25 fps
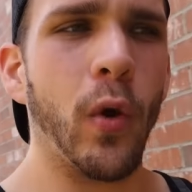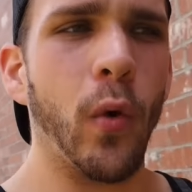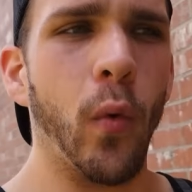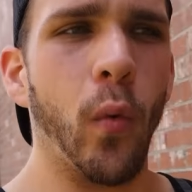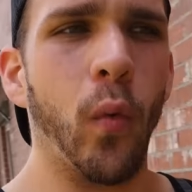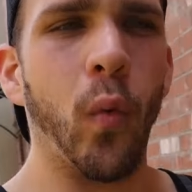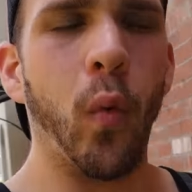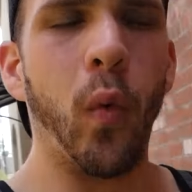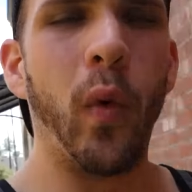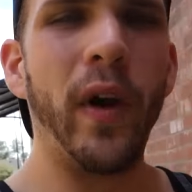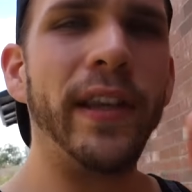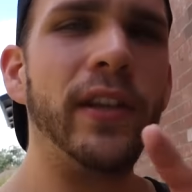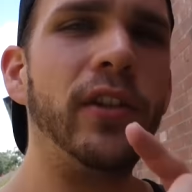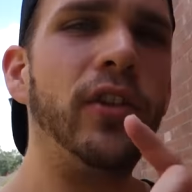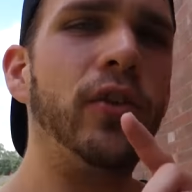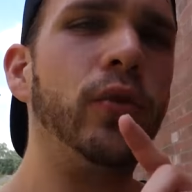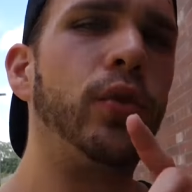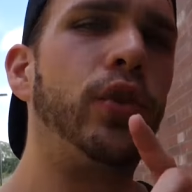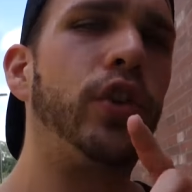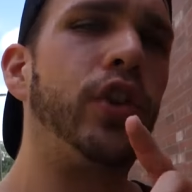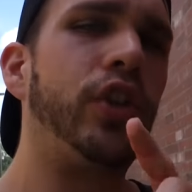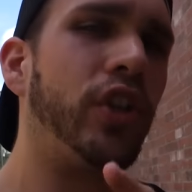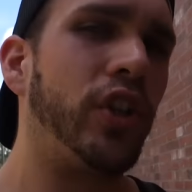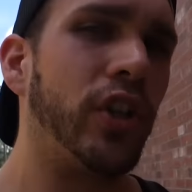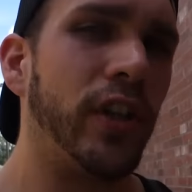when you
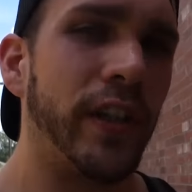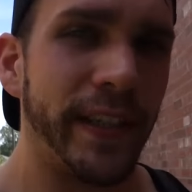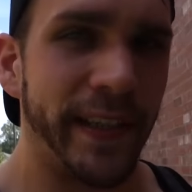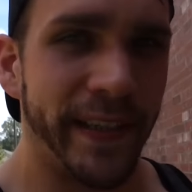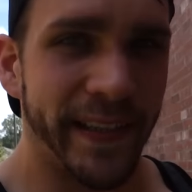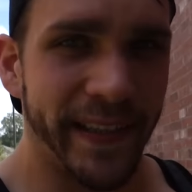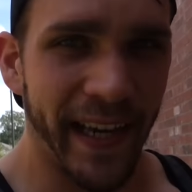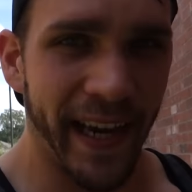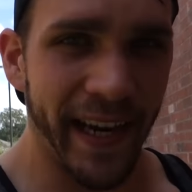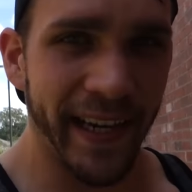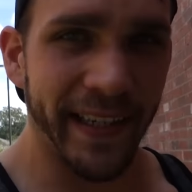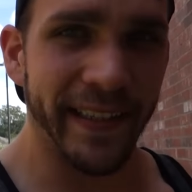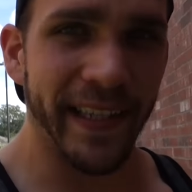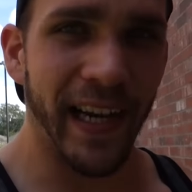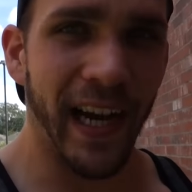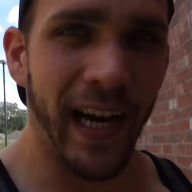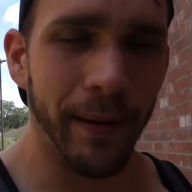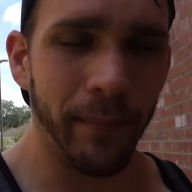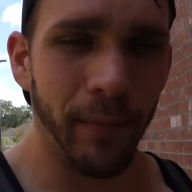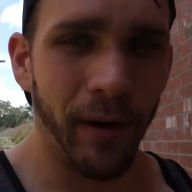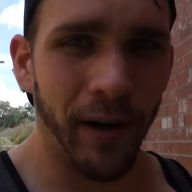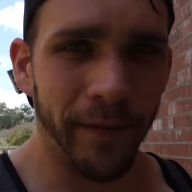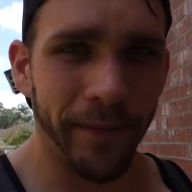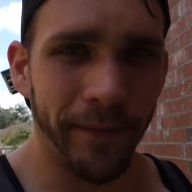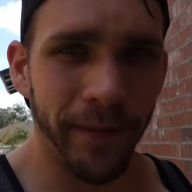should take
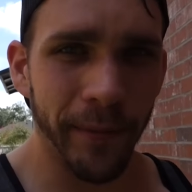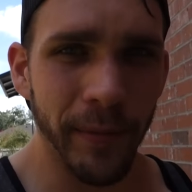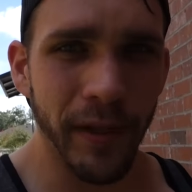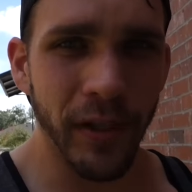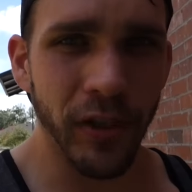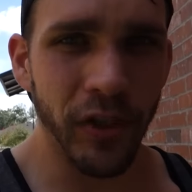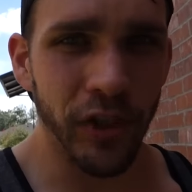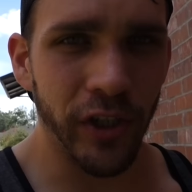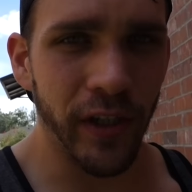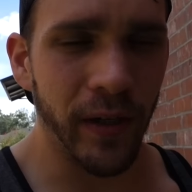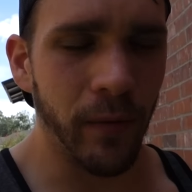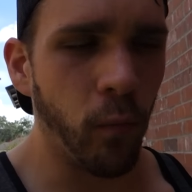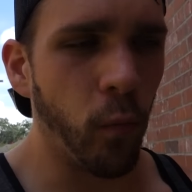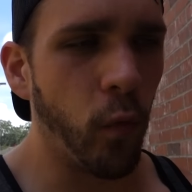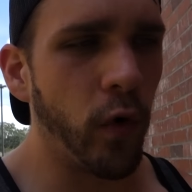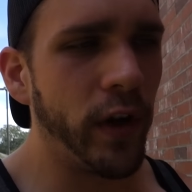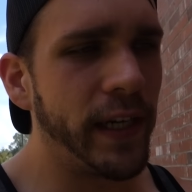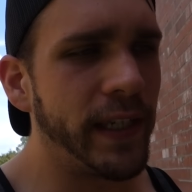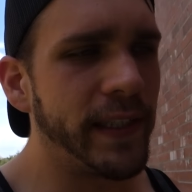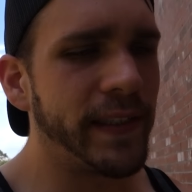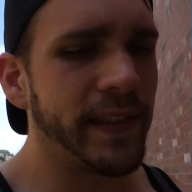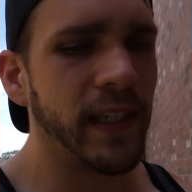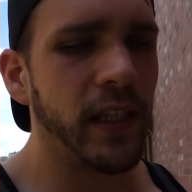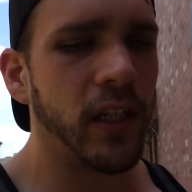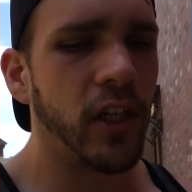time off from the gym, when
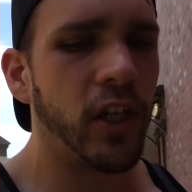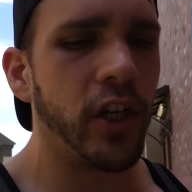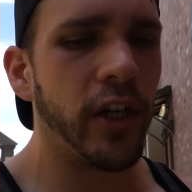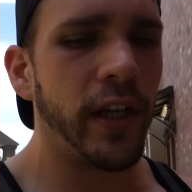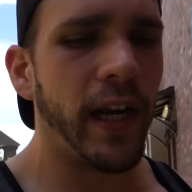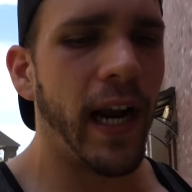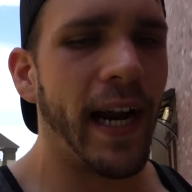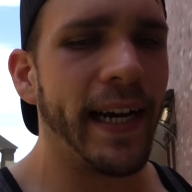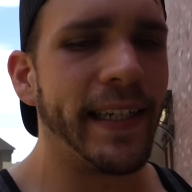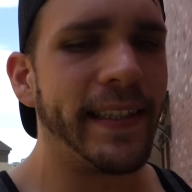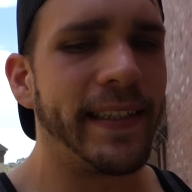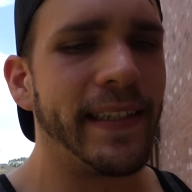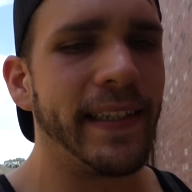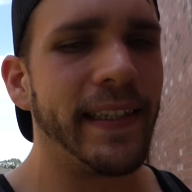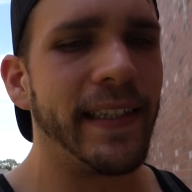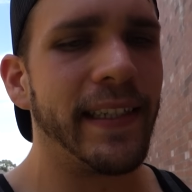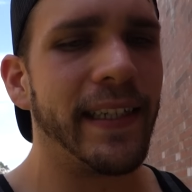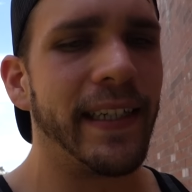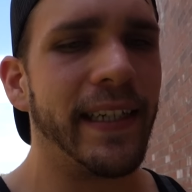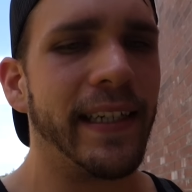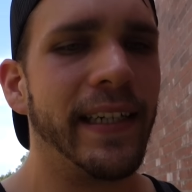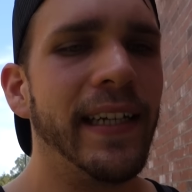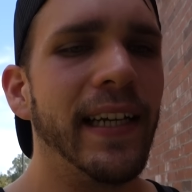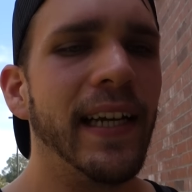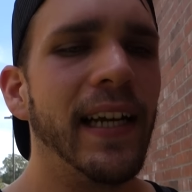it's a good
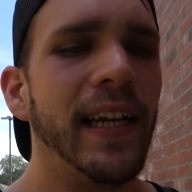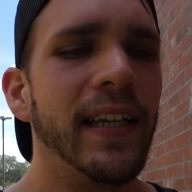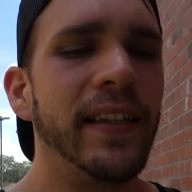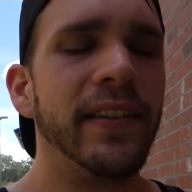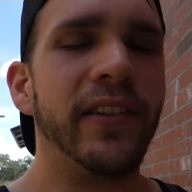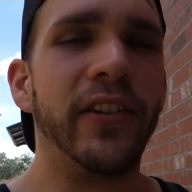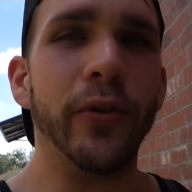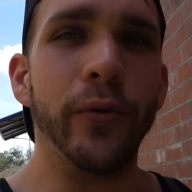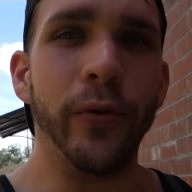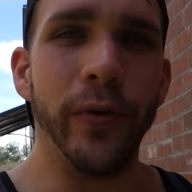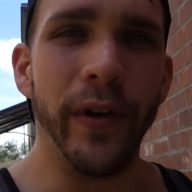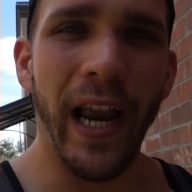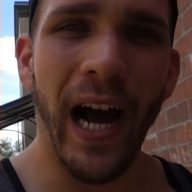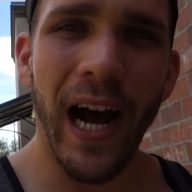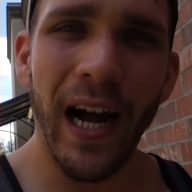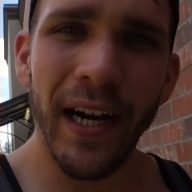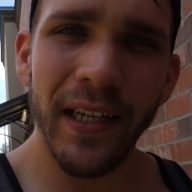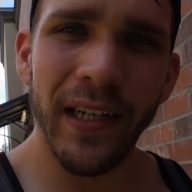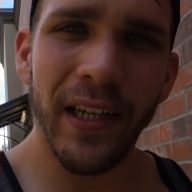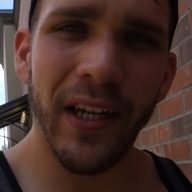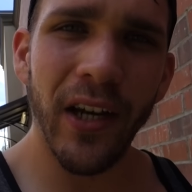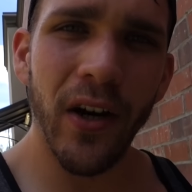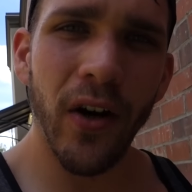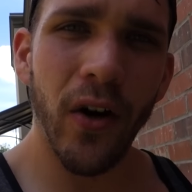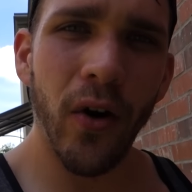idea to
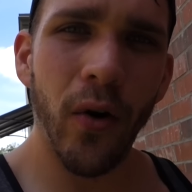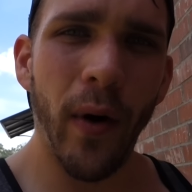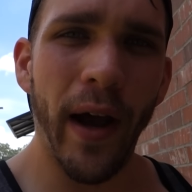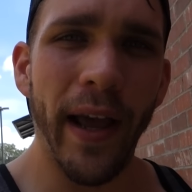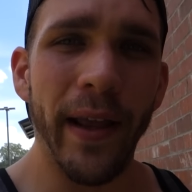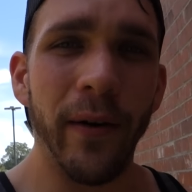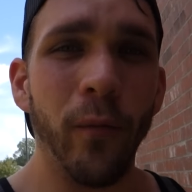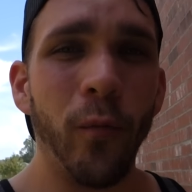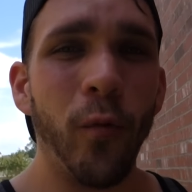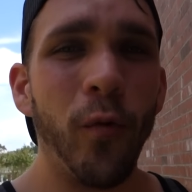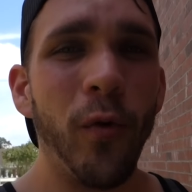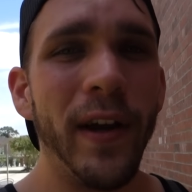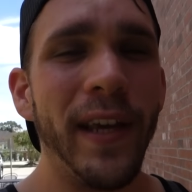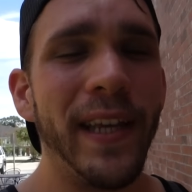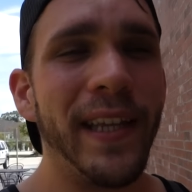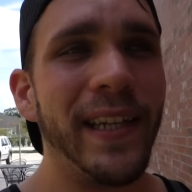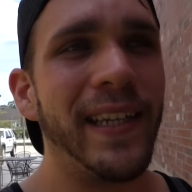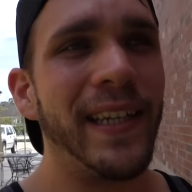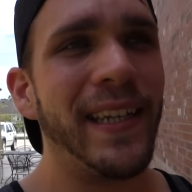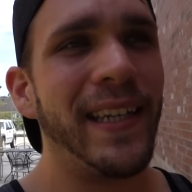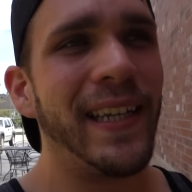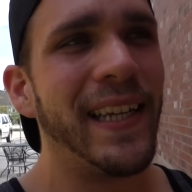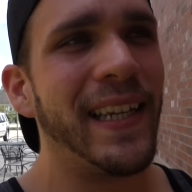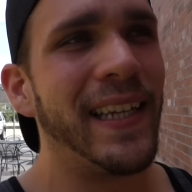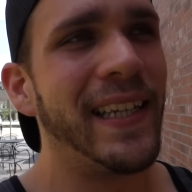not go, and
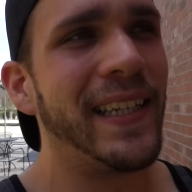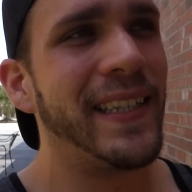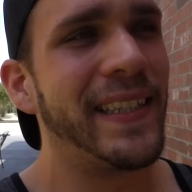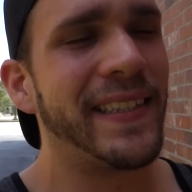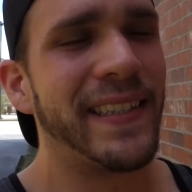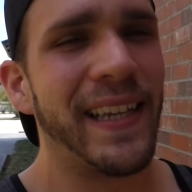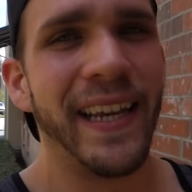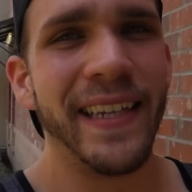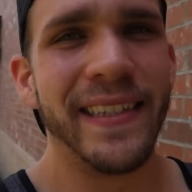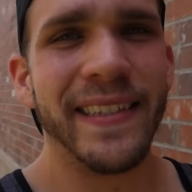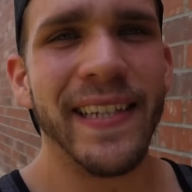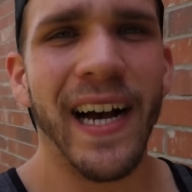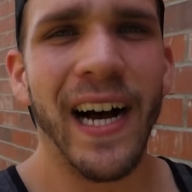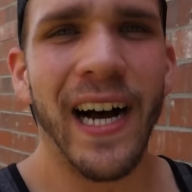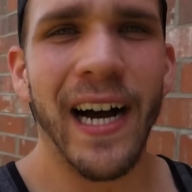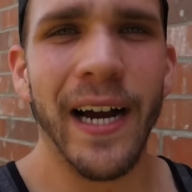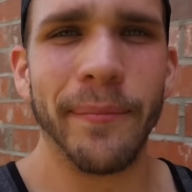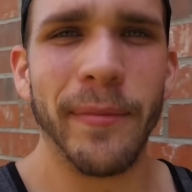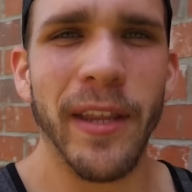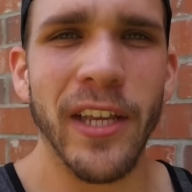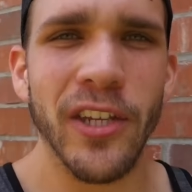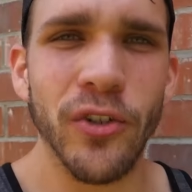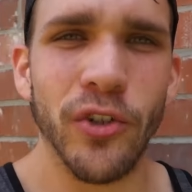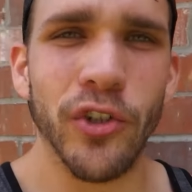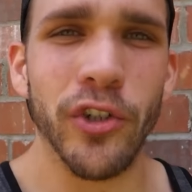when is a
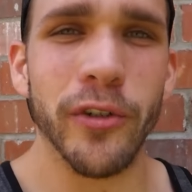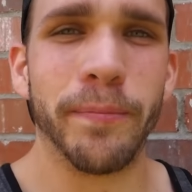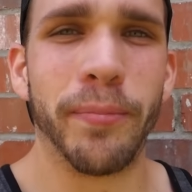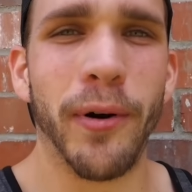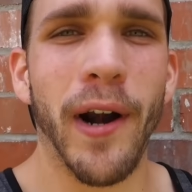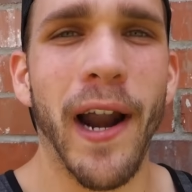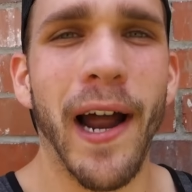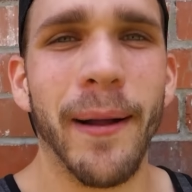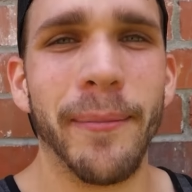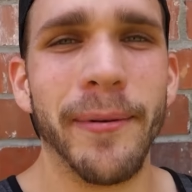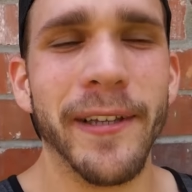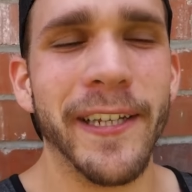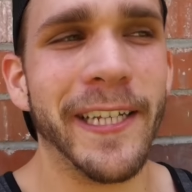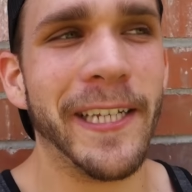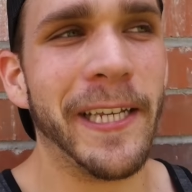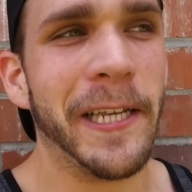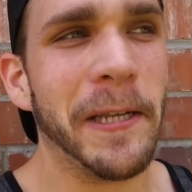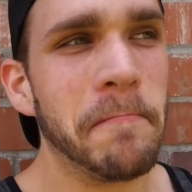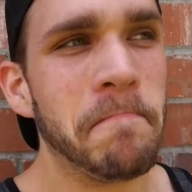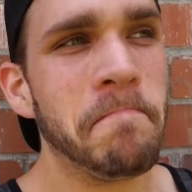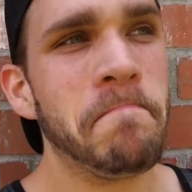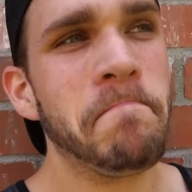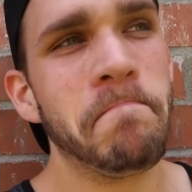time that you should probably